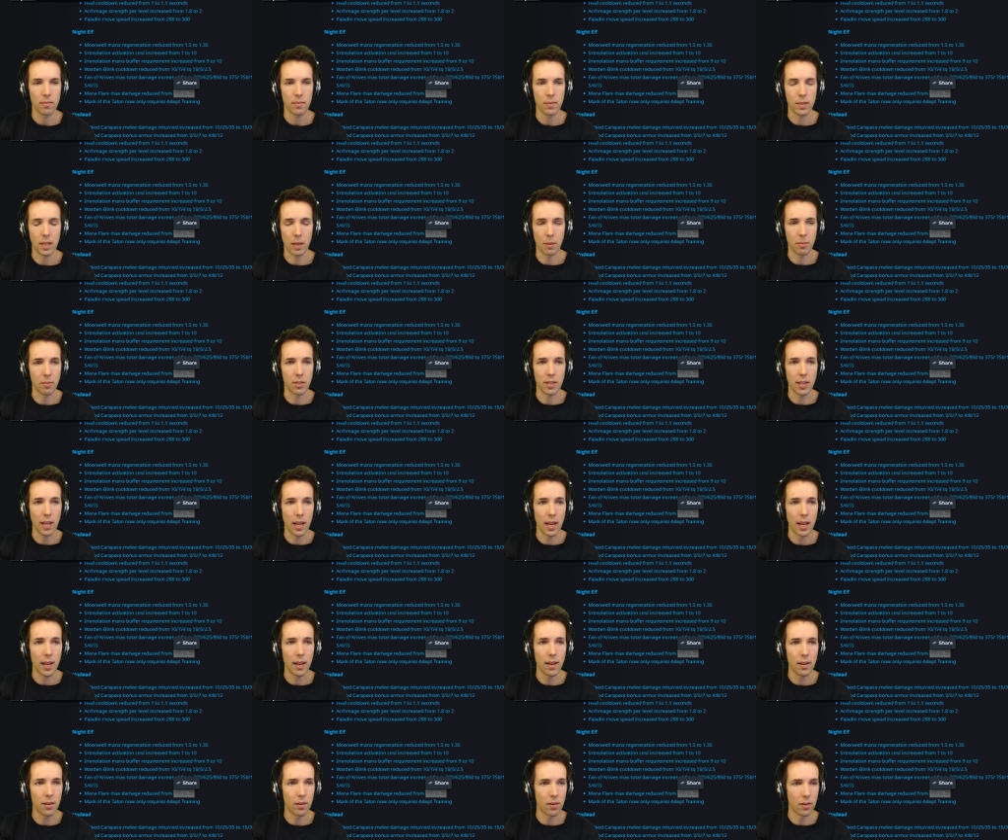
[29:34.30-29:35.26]
times
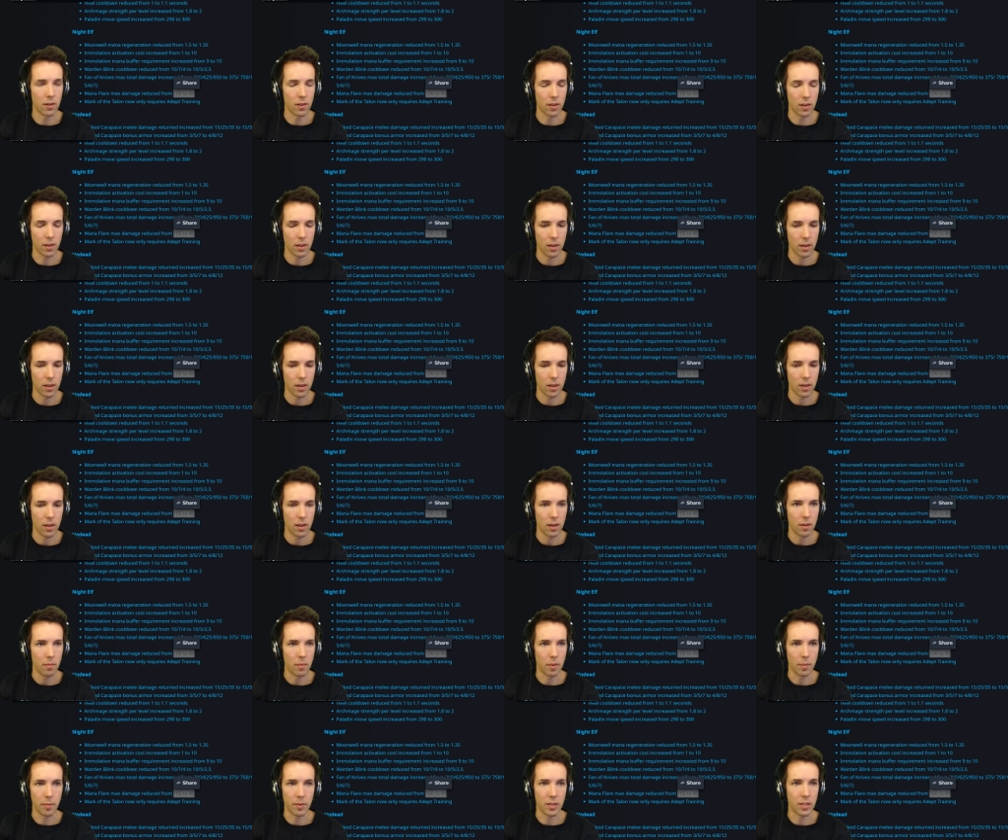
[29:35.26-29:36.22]
10 or
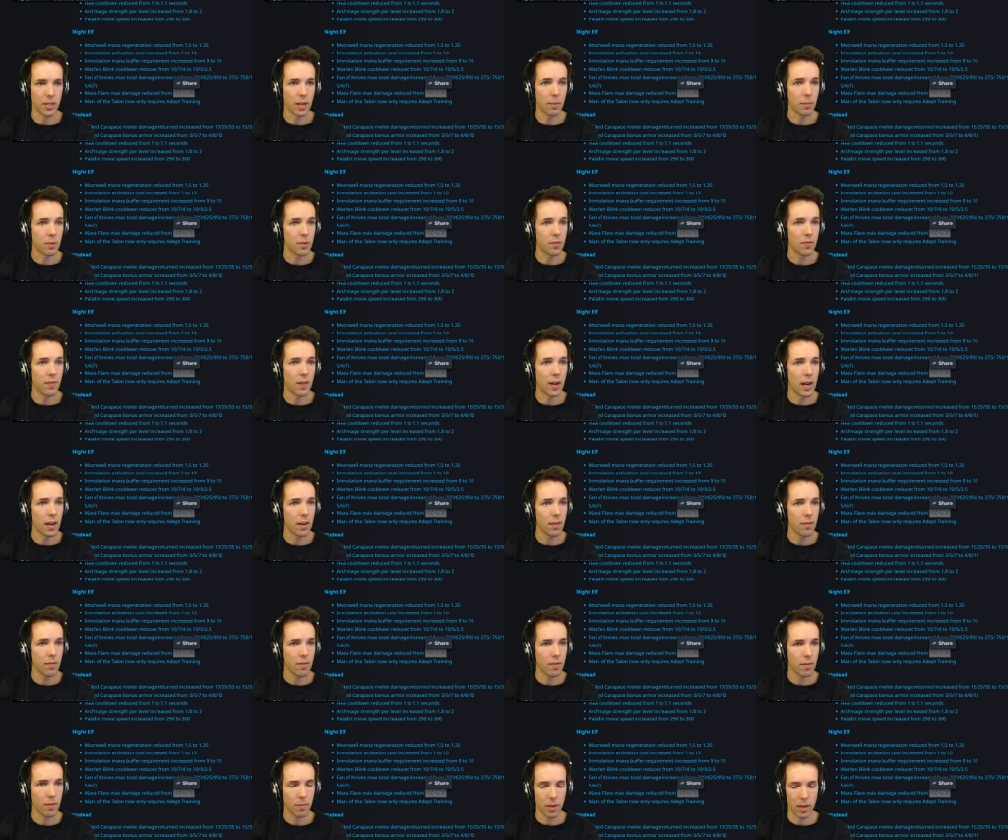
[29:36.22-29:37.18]
maybe it's times
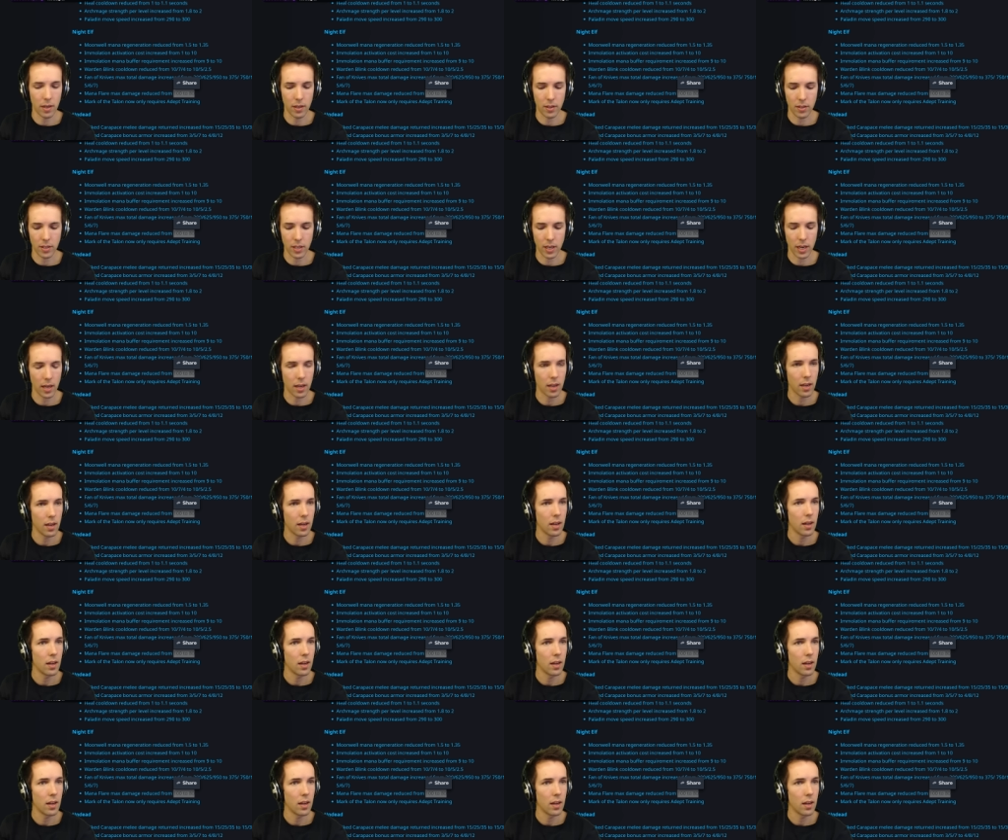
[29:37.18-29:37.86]
5. I'm going to check.